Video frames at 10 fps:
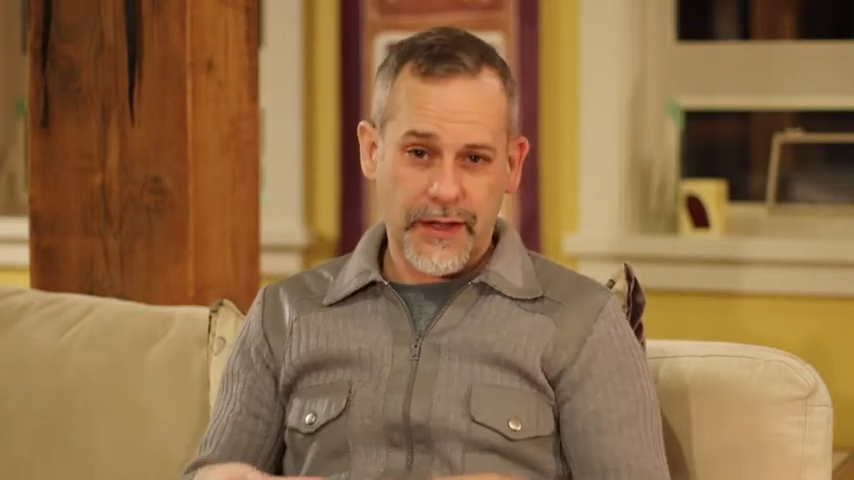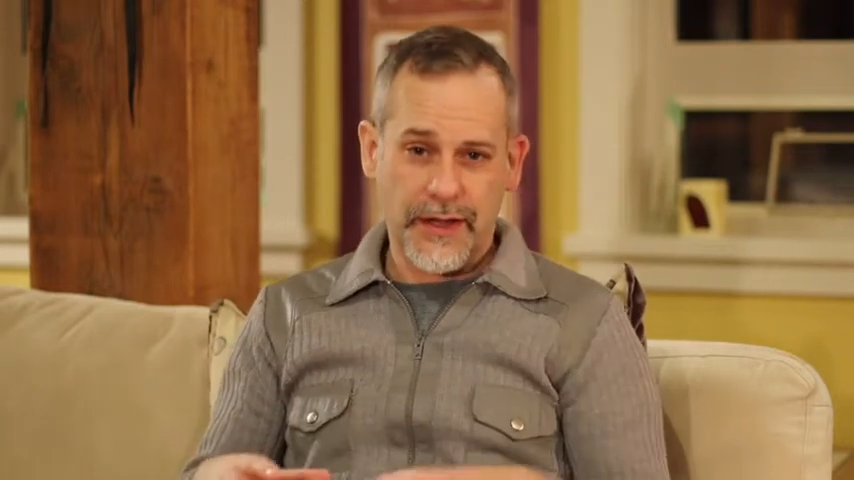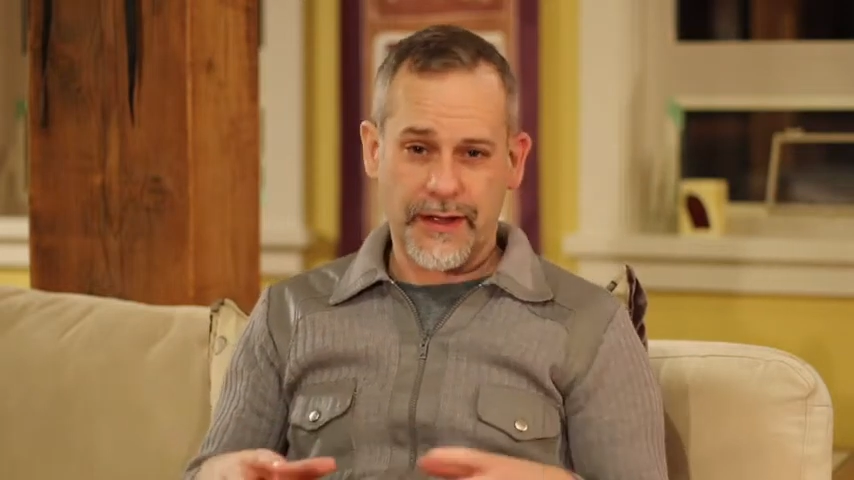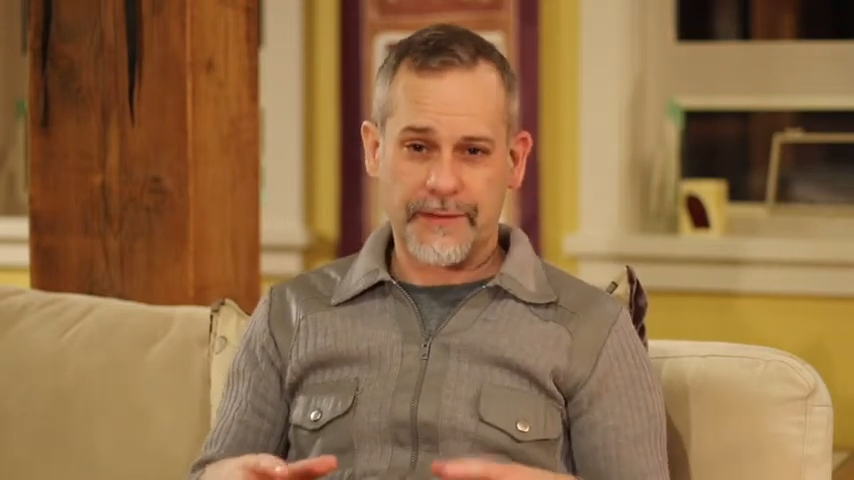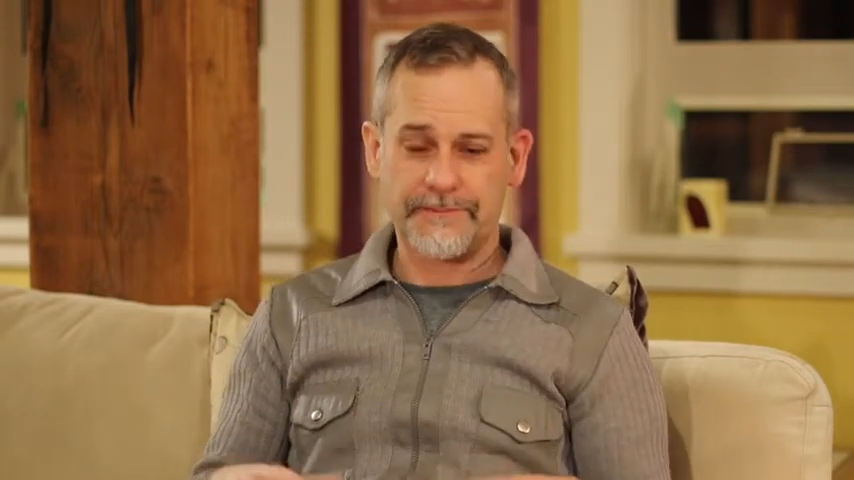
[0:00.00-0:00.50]

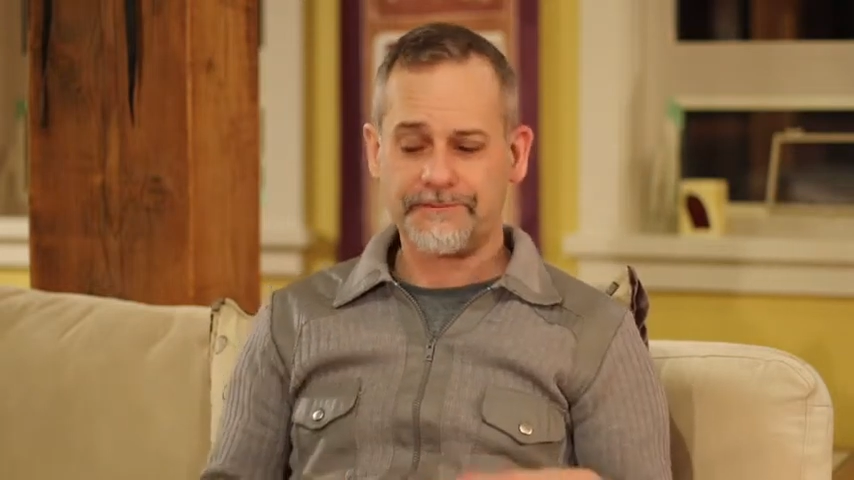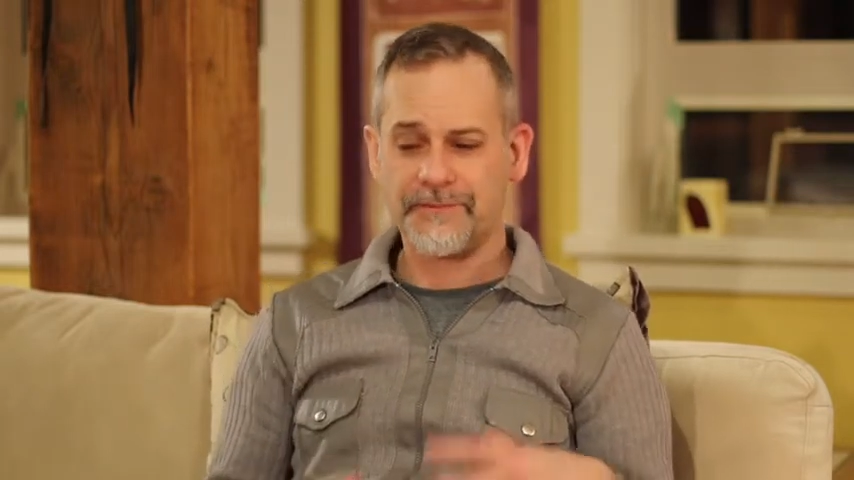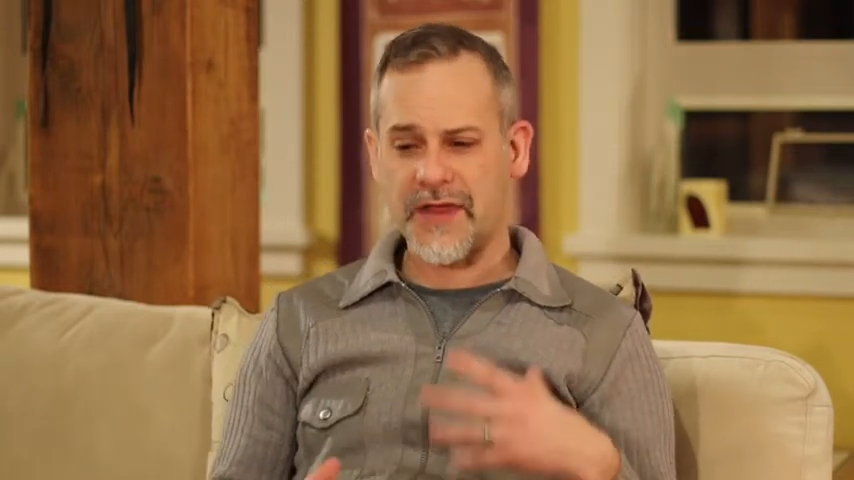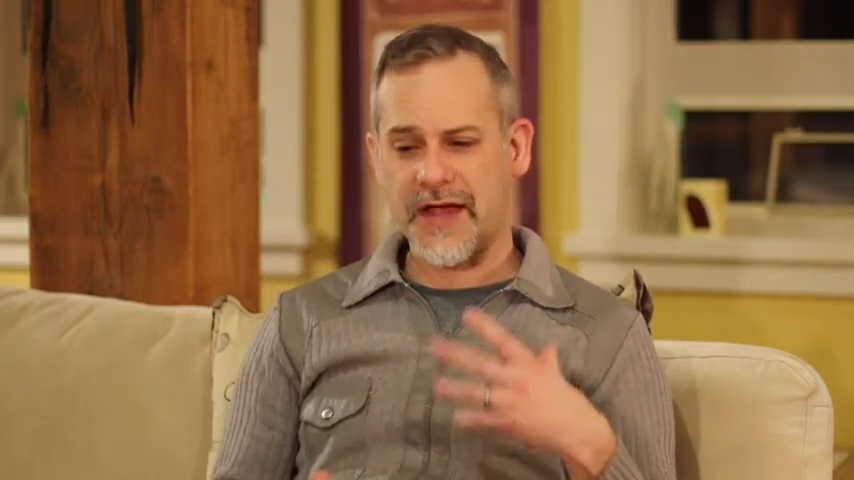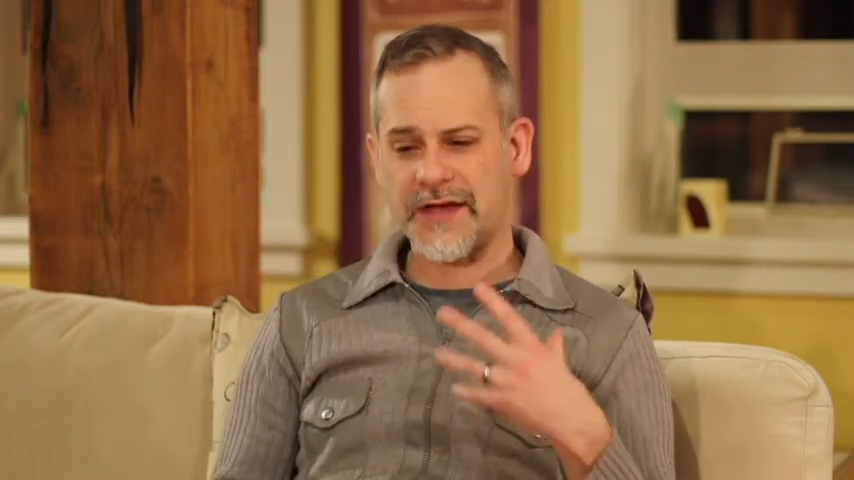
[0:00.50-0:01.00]
Um,
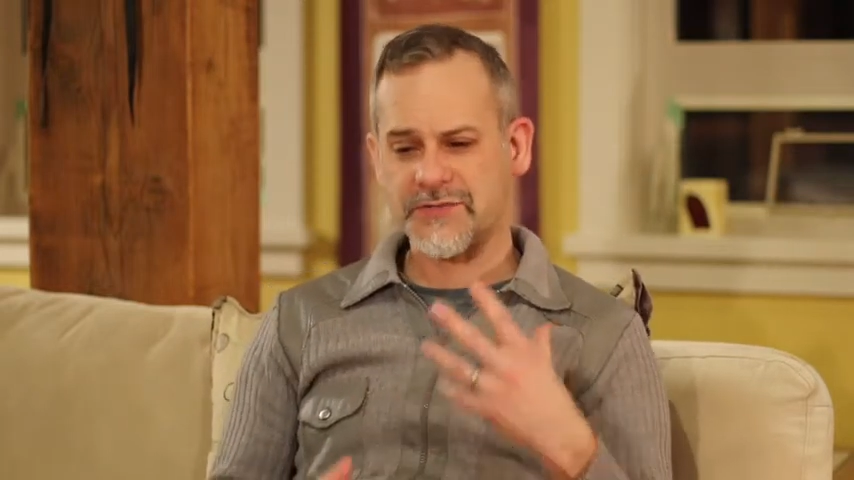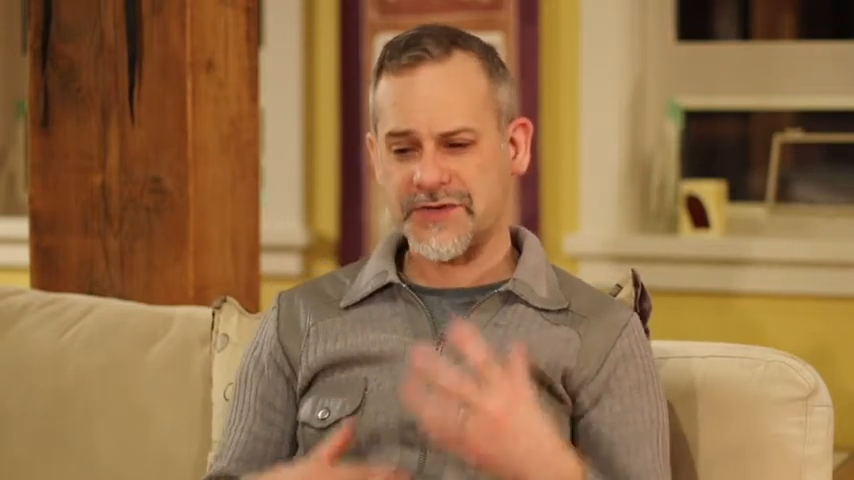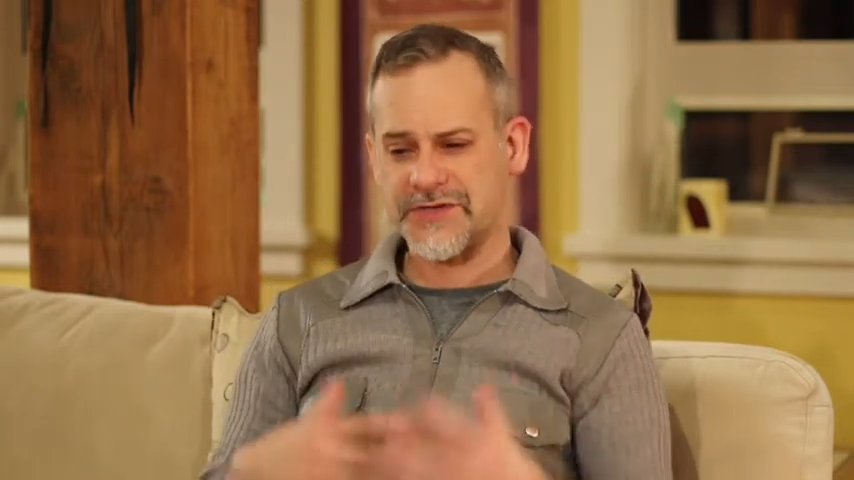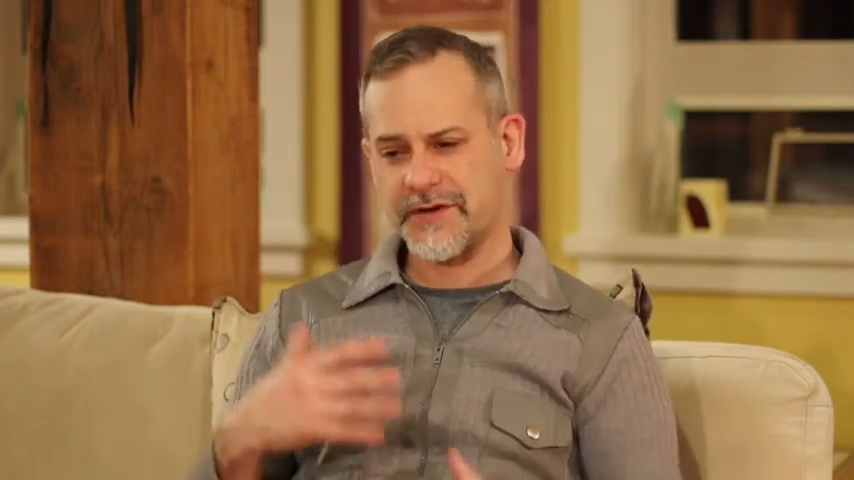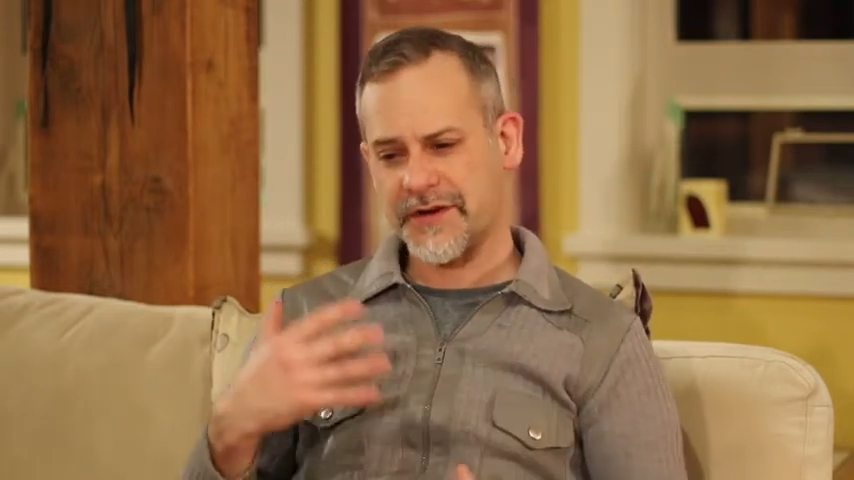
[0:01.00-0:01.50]
as
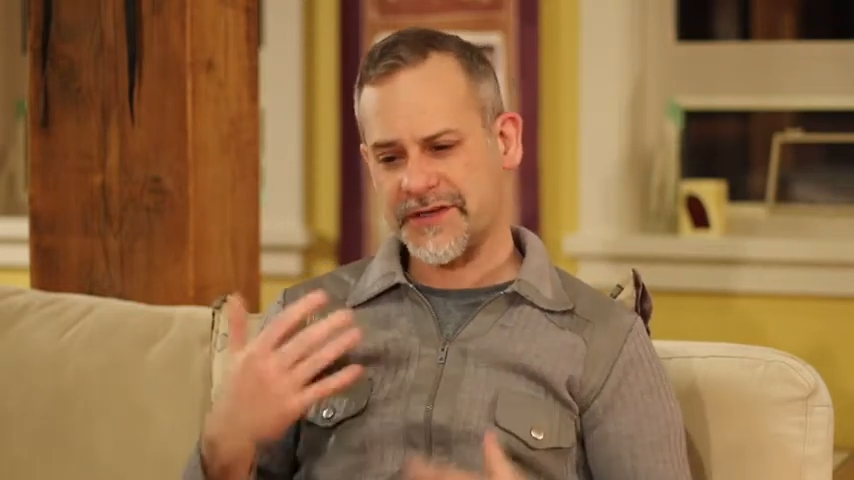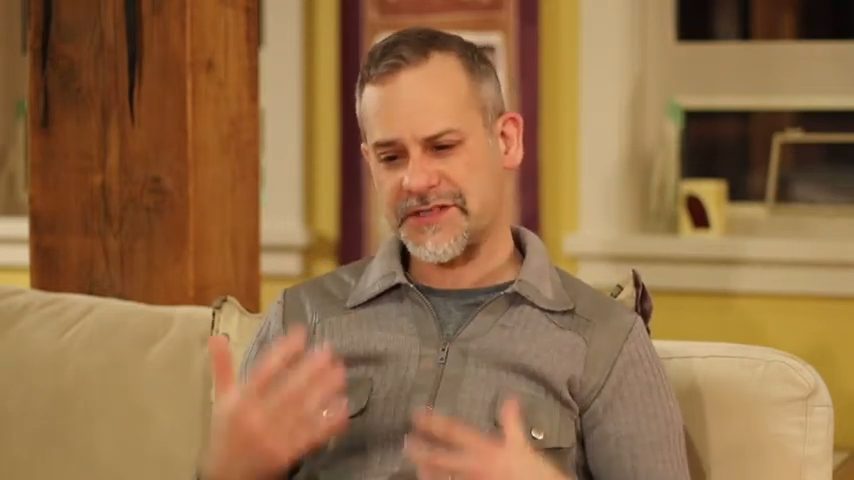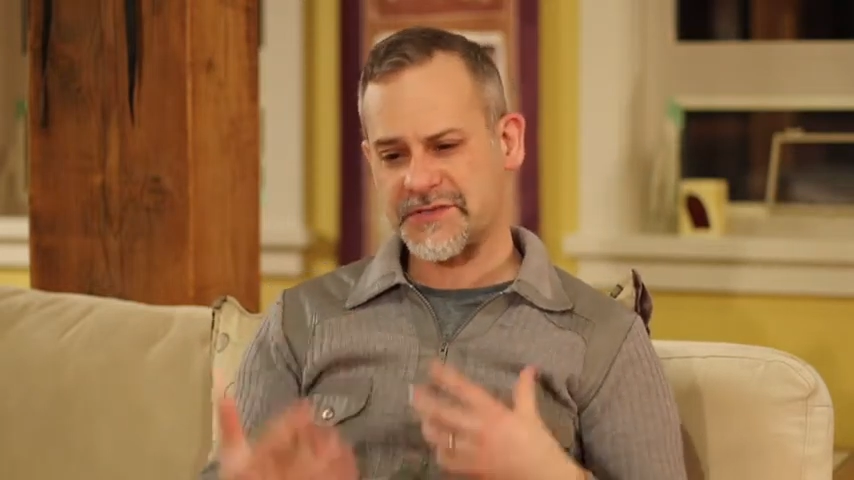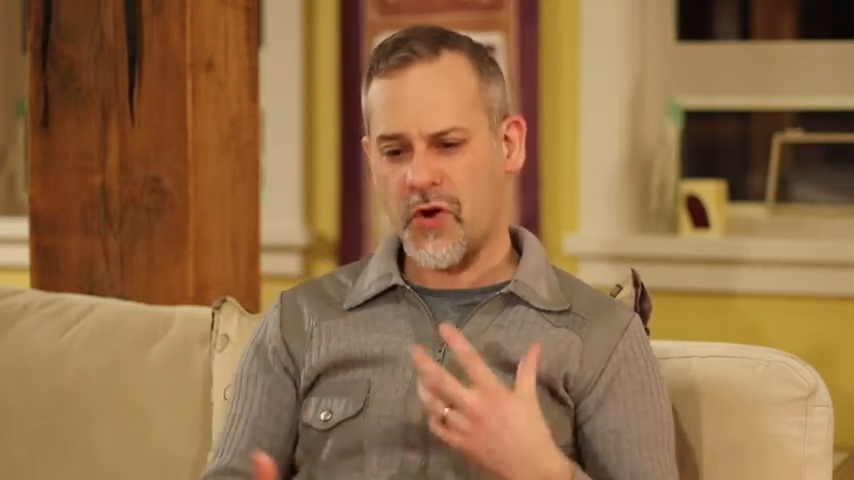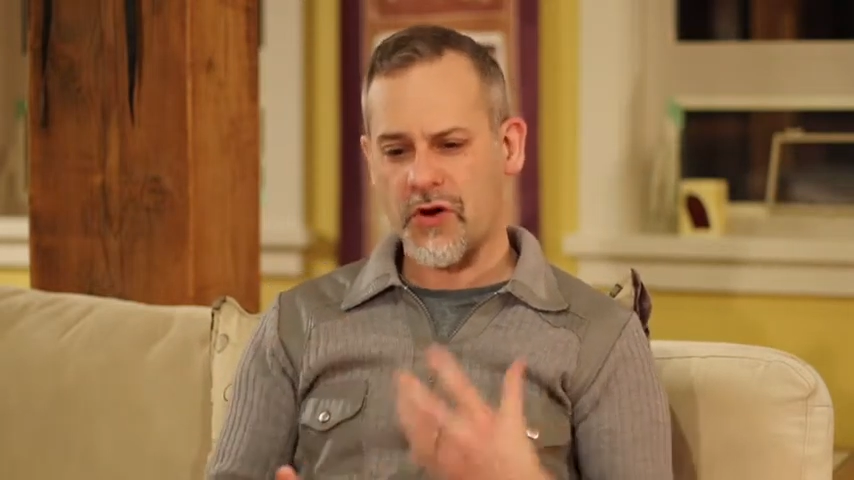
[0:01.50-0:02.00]
we start getting
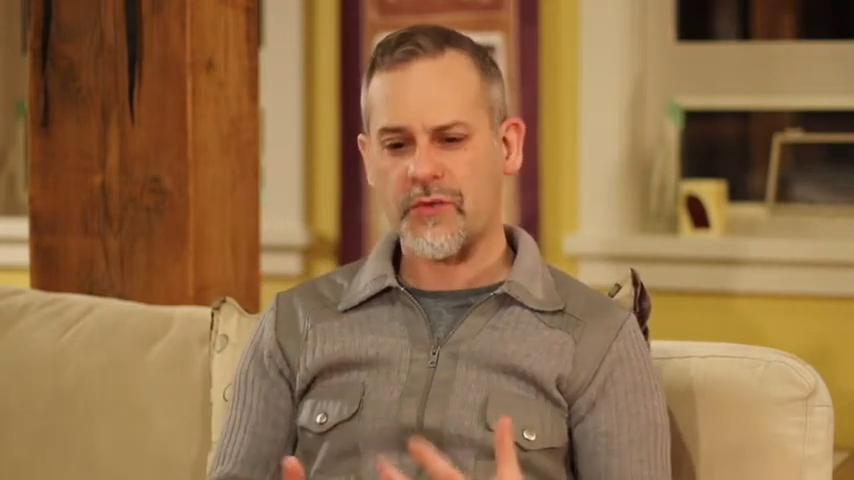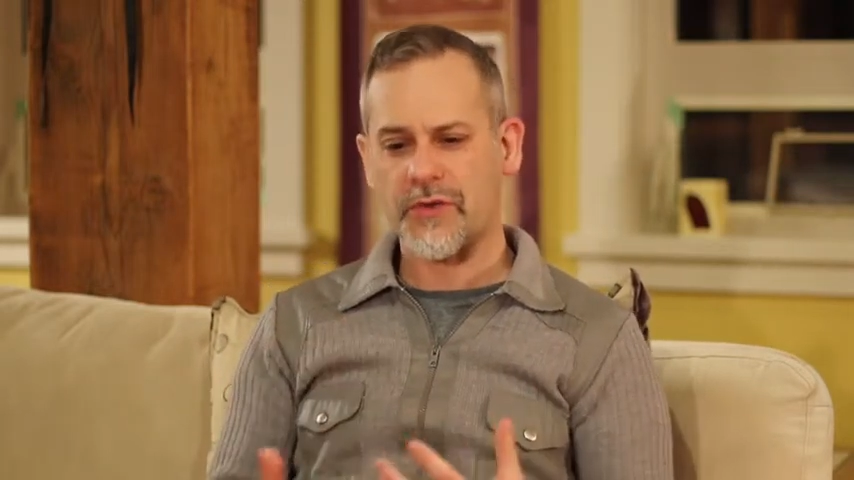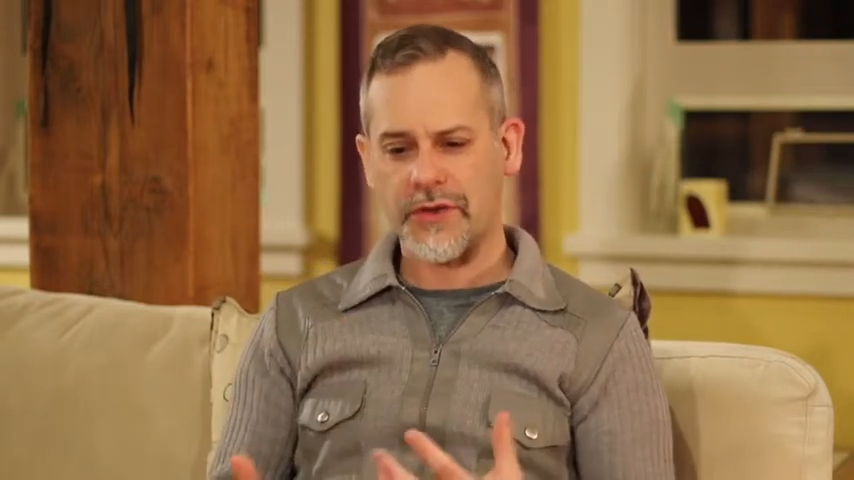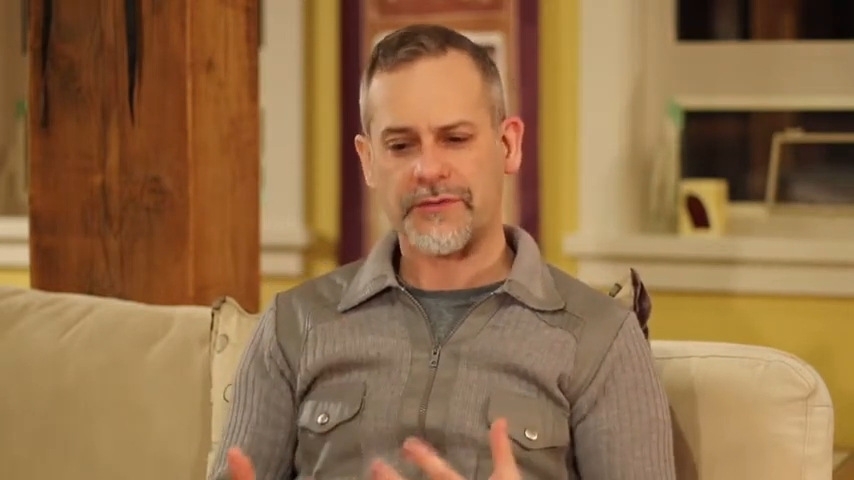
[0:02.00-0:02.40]
smarter with